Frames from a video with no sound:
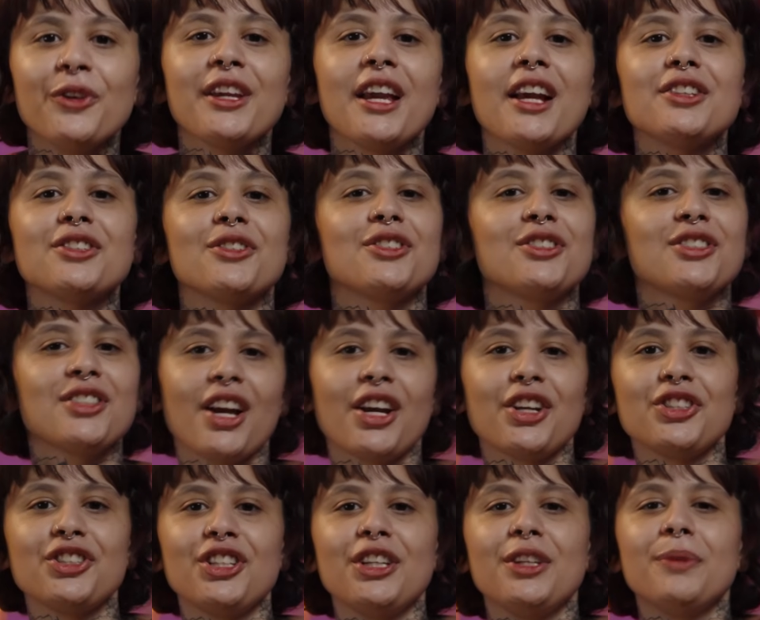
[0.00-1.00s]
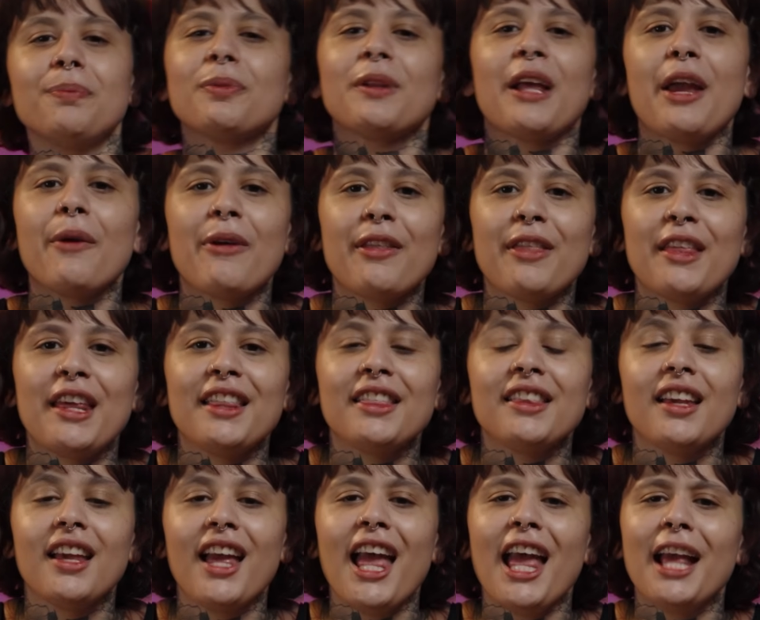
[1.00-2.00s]
get to touch it, play with
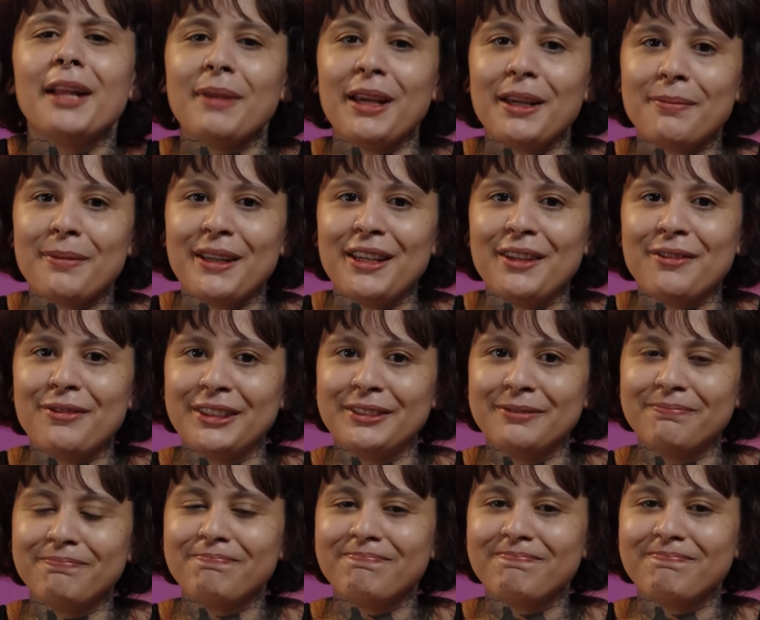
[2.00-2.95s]
it, and maybe even